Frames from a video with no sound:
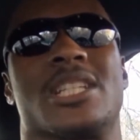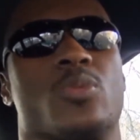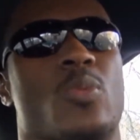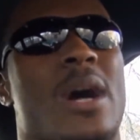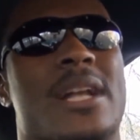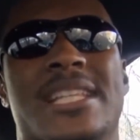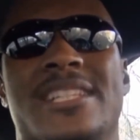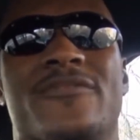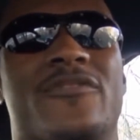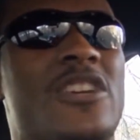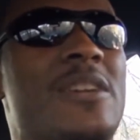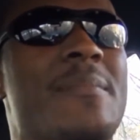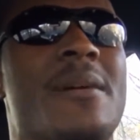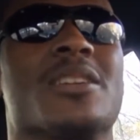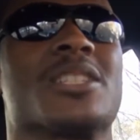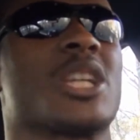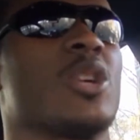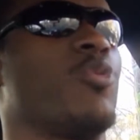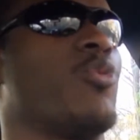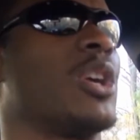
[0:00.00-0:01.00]
This is why these
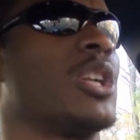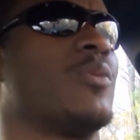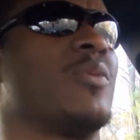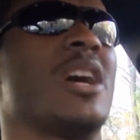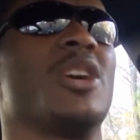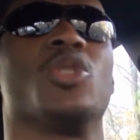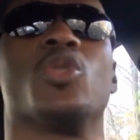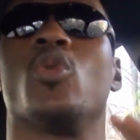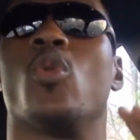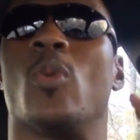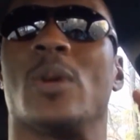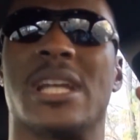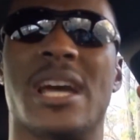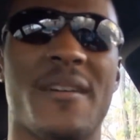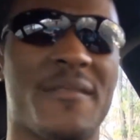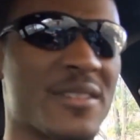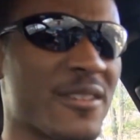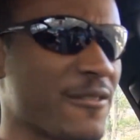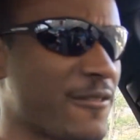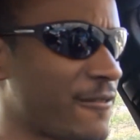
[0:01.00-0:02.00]
females can run around doing
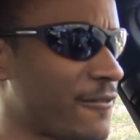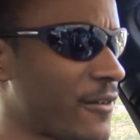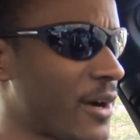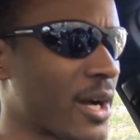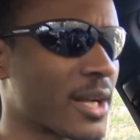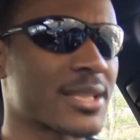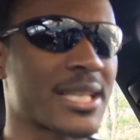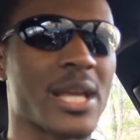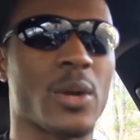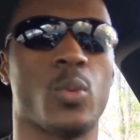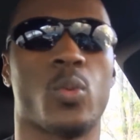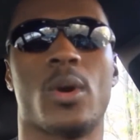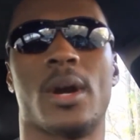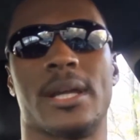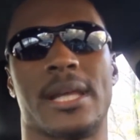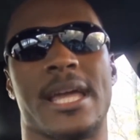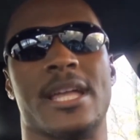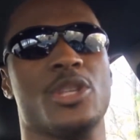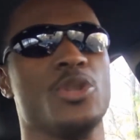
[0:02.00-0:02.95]
whatever the fuck they want.